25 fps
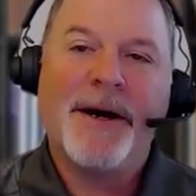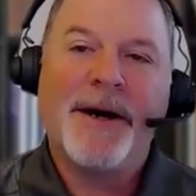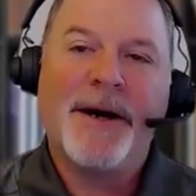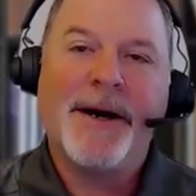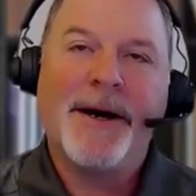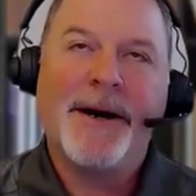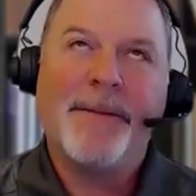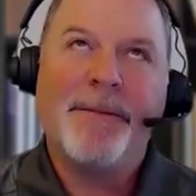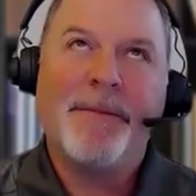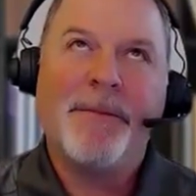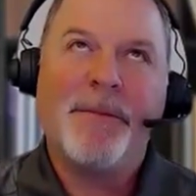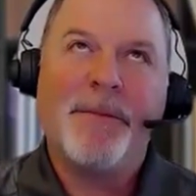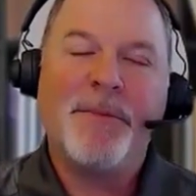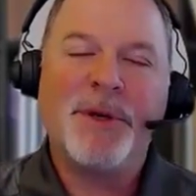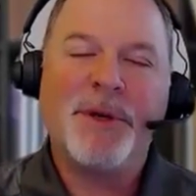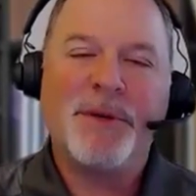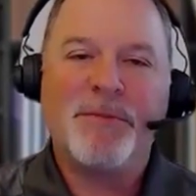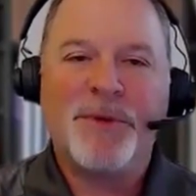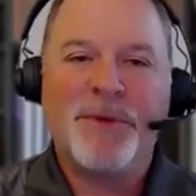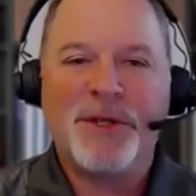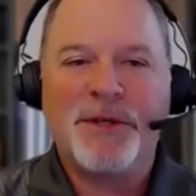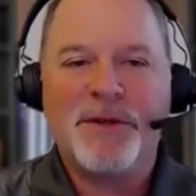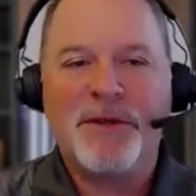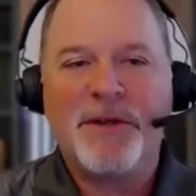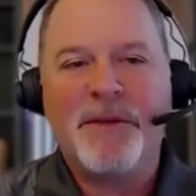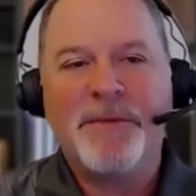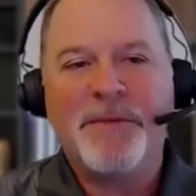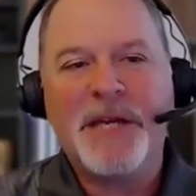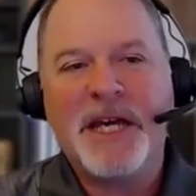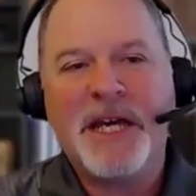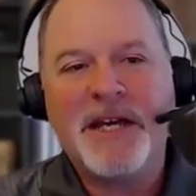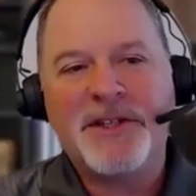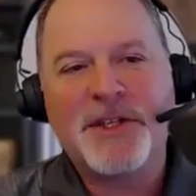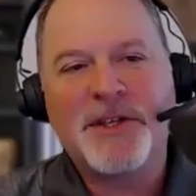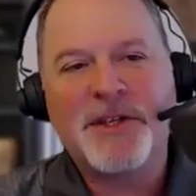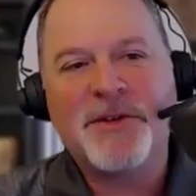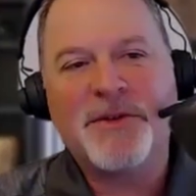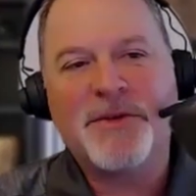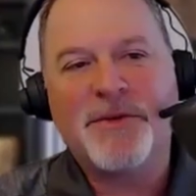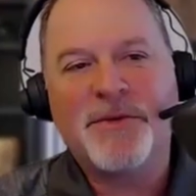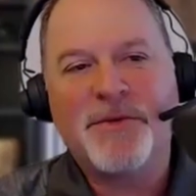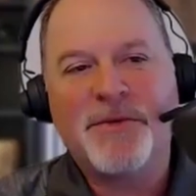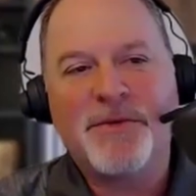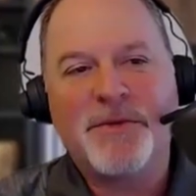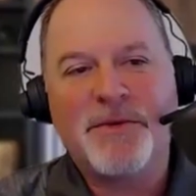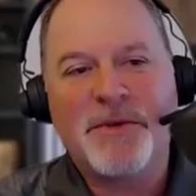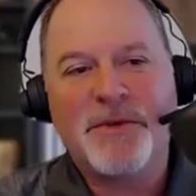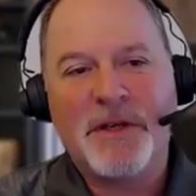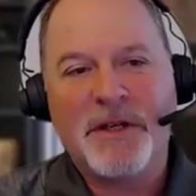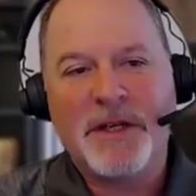But let me ask you
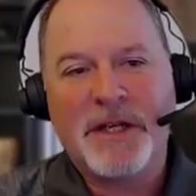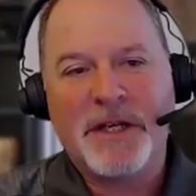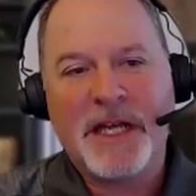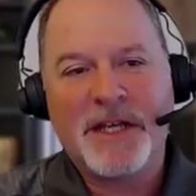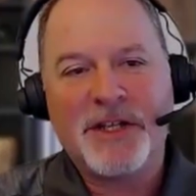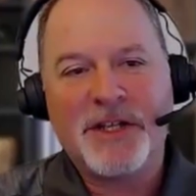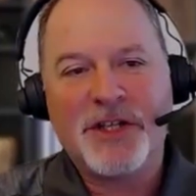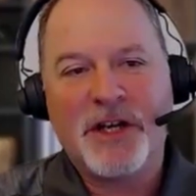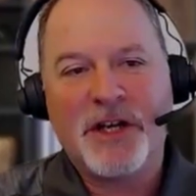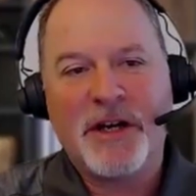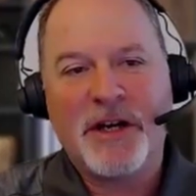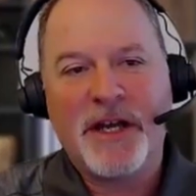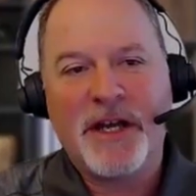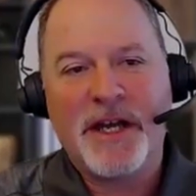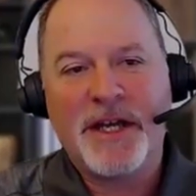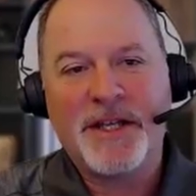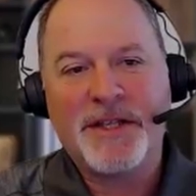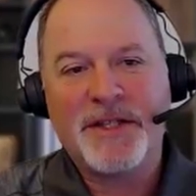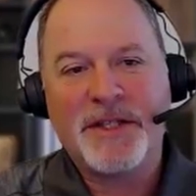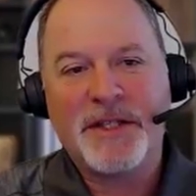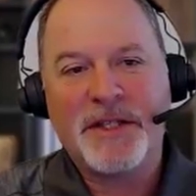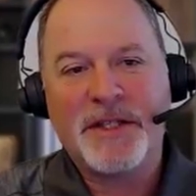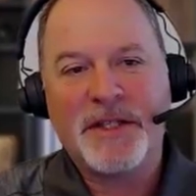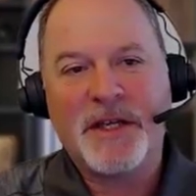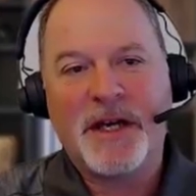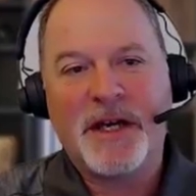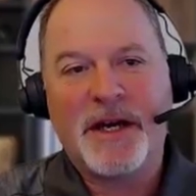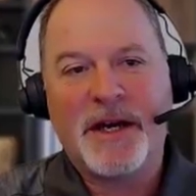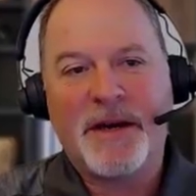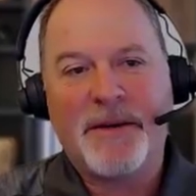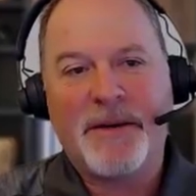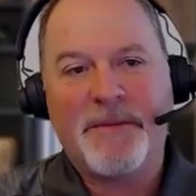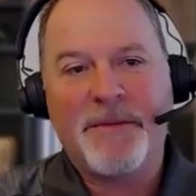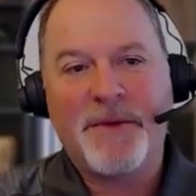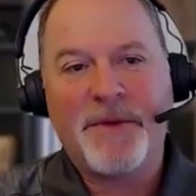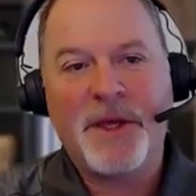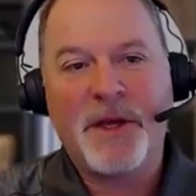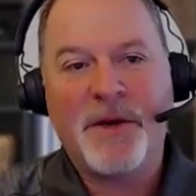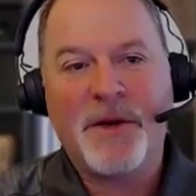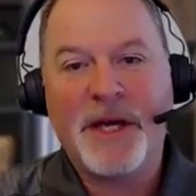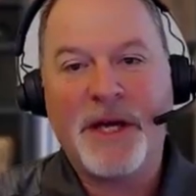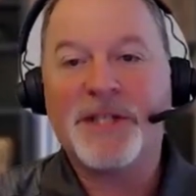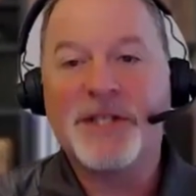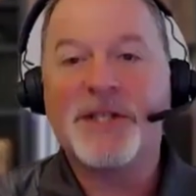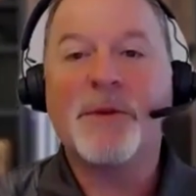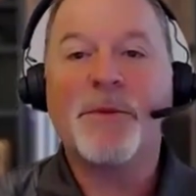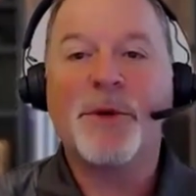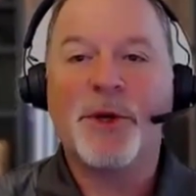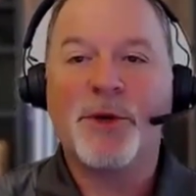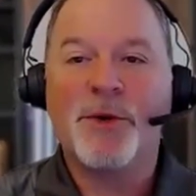again, Jerry, as
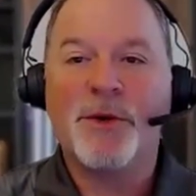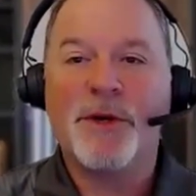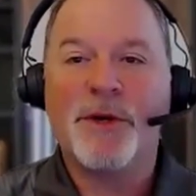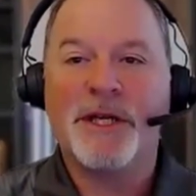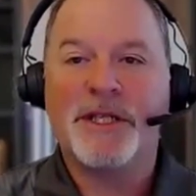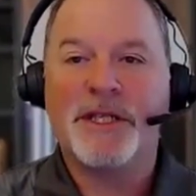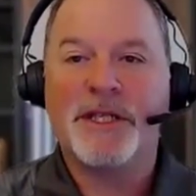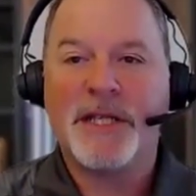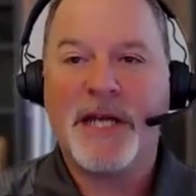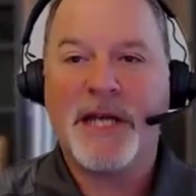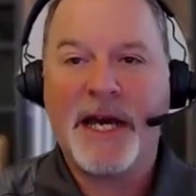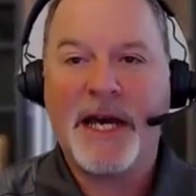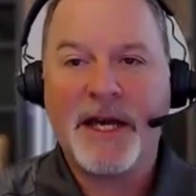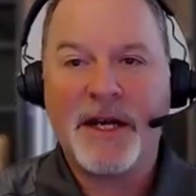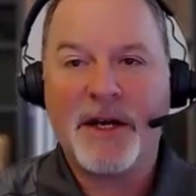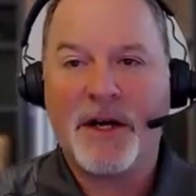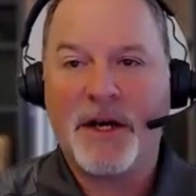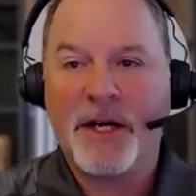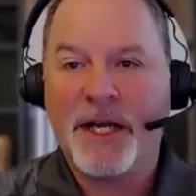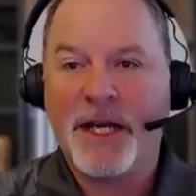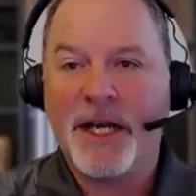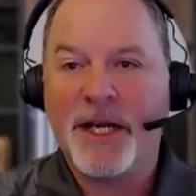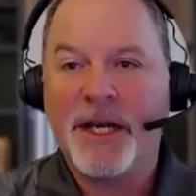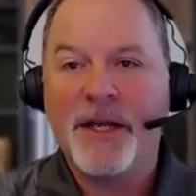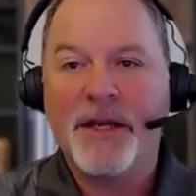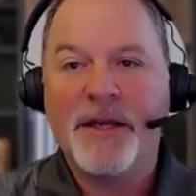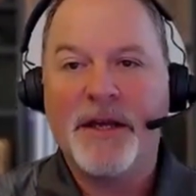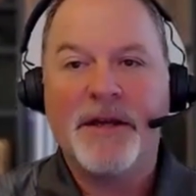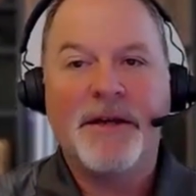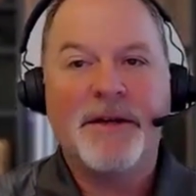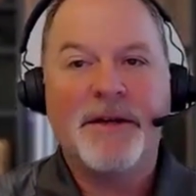as someone who has sat on